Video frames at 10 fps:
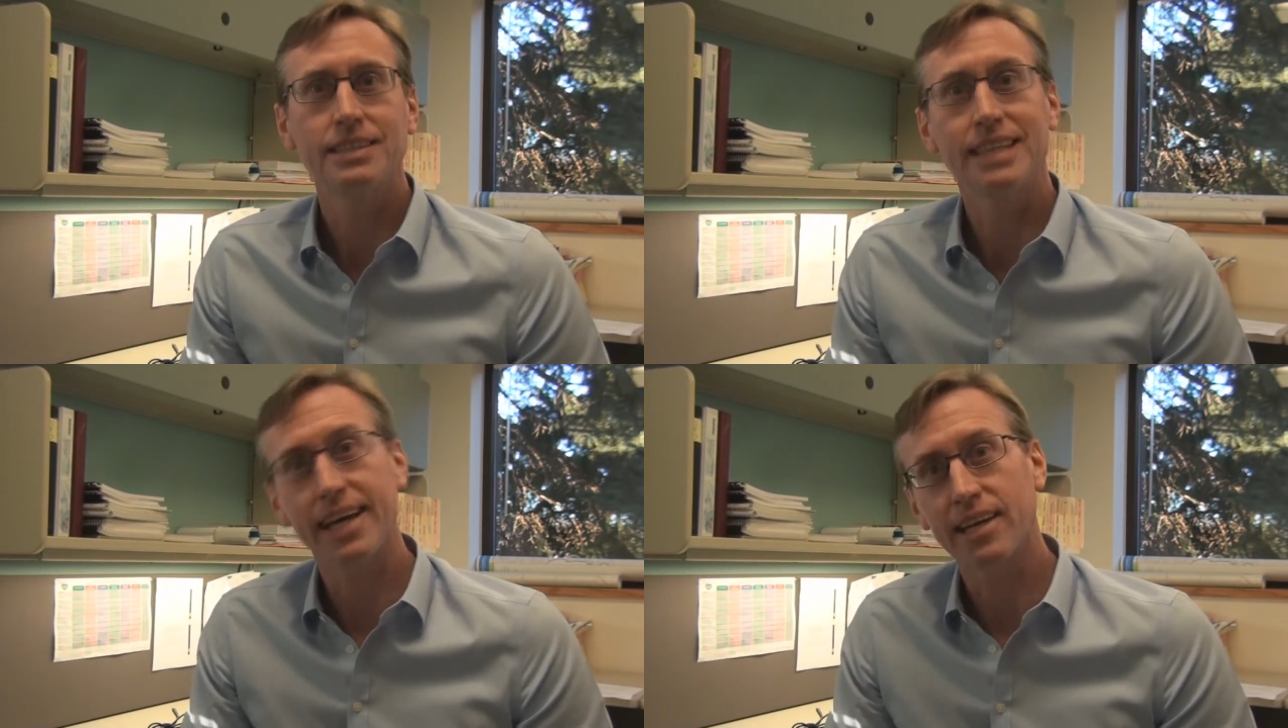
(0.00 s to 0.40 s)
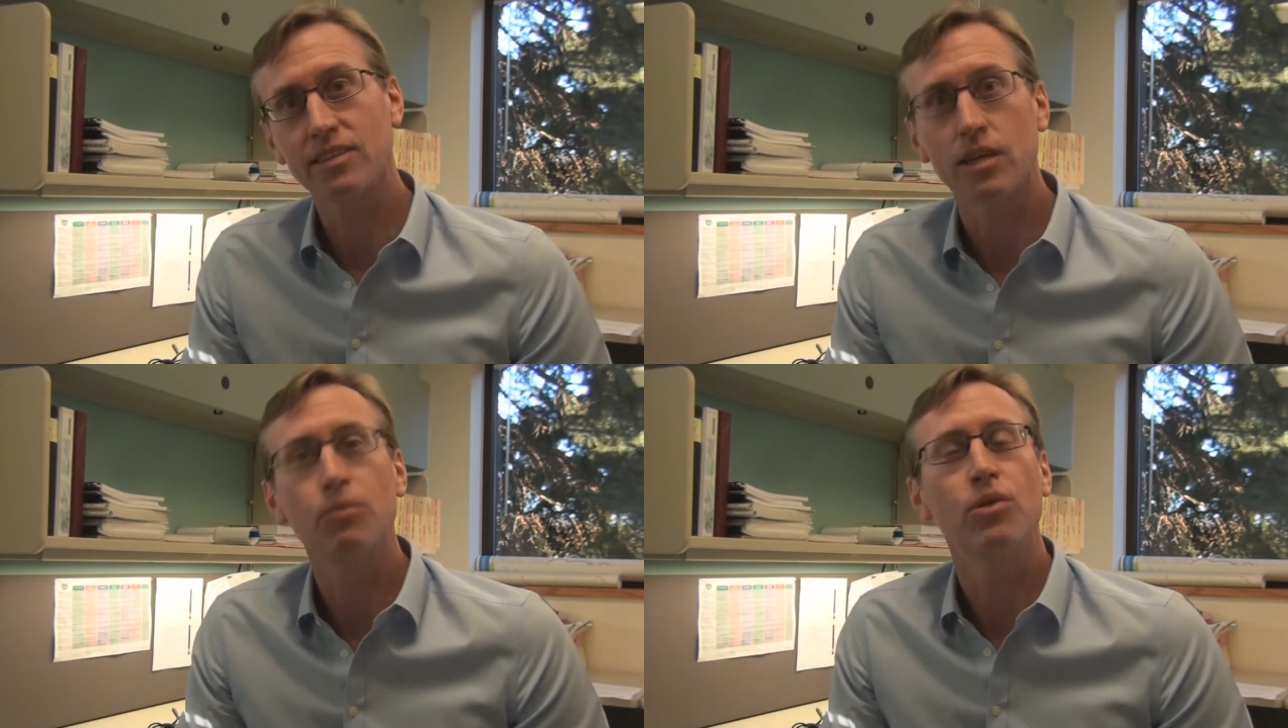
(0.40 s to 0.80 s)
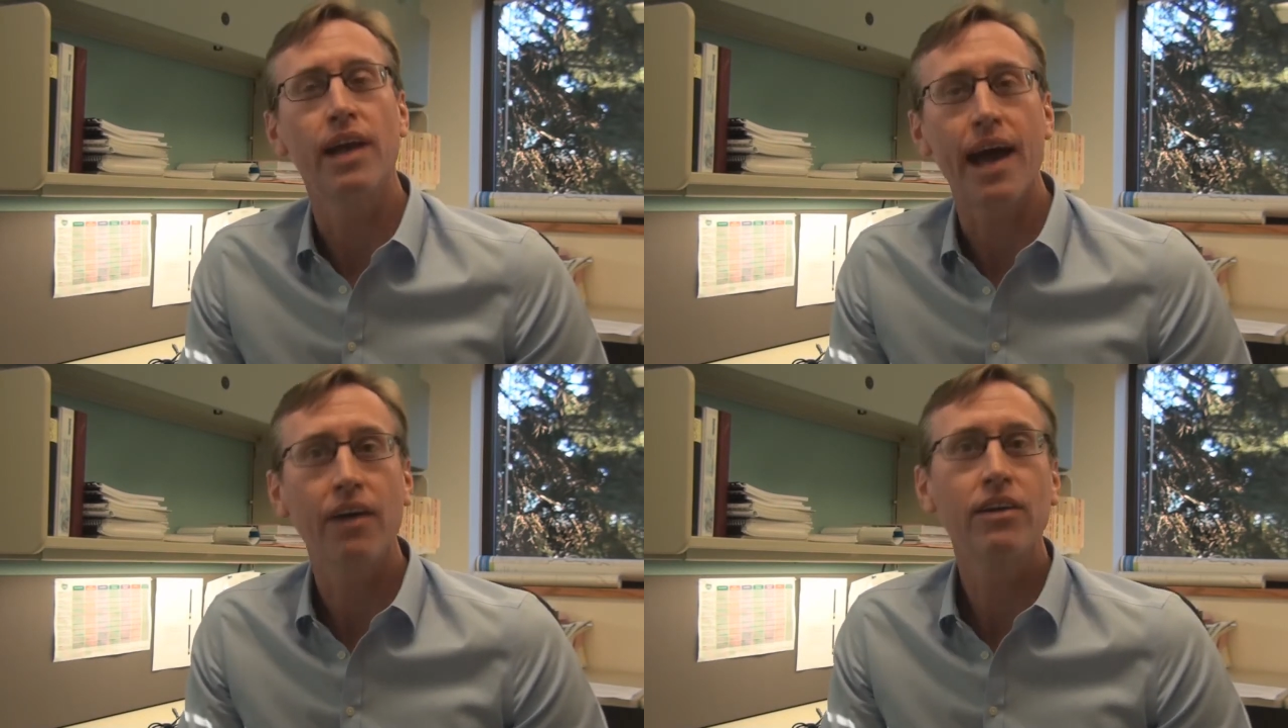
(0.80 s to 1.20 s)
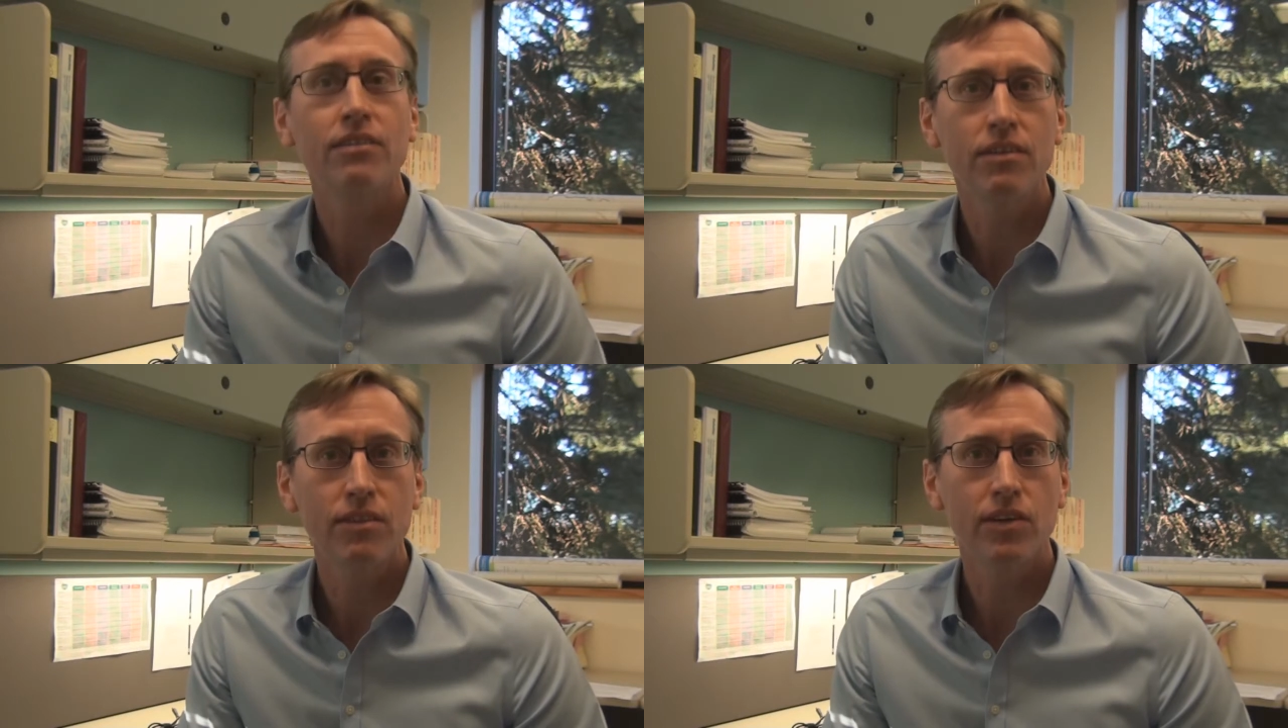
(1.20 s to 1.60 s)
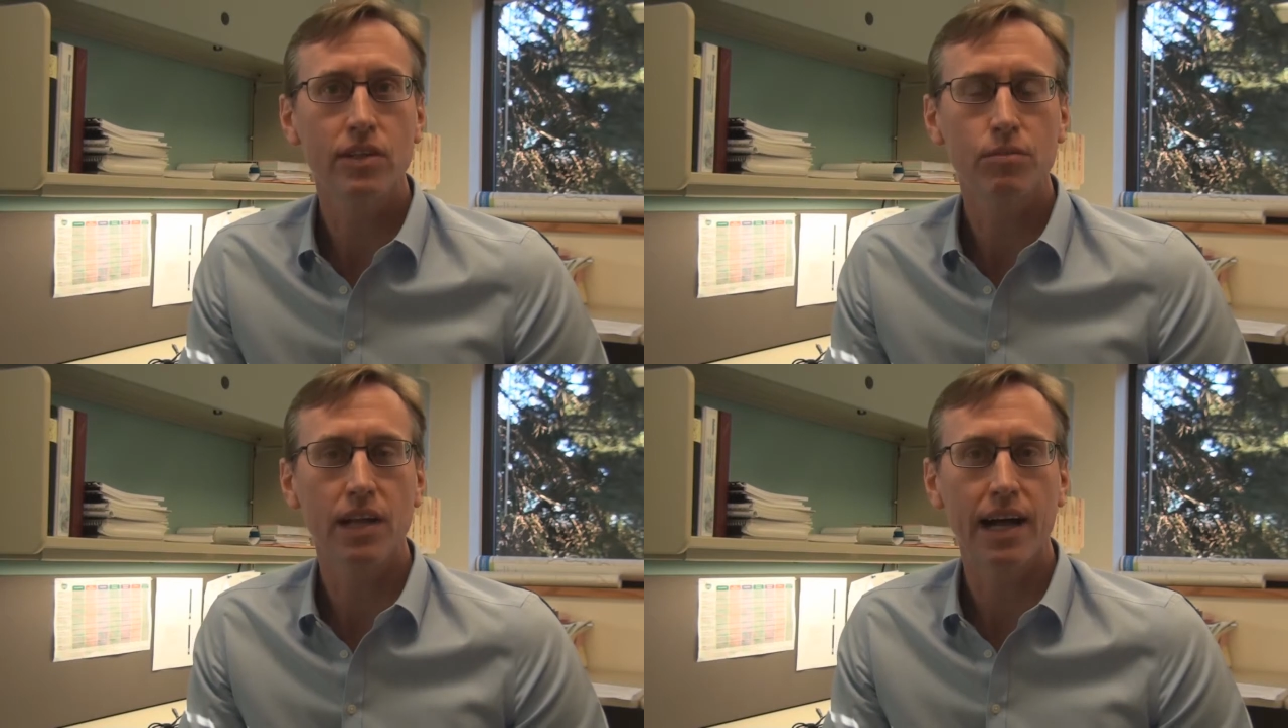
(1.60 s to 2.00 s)
taking someone out of a
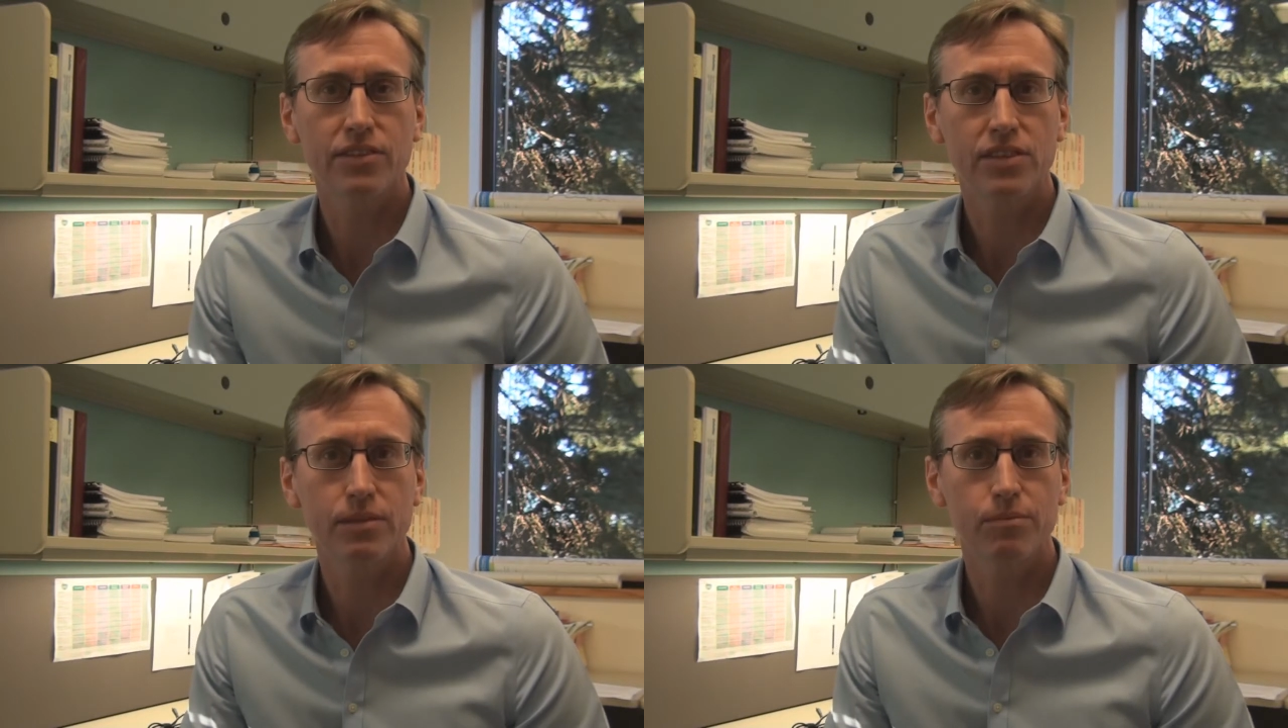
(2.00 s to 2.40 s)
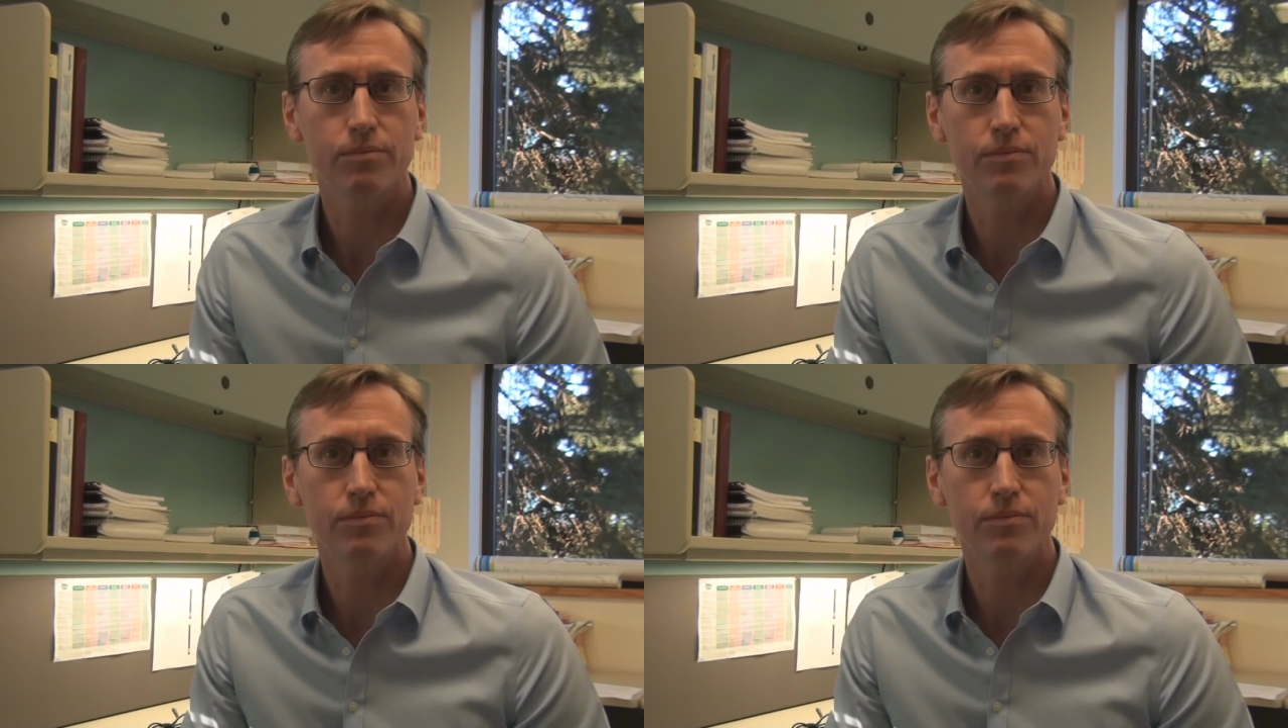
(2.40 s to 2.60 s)
vulnerable housing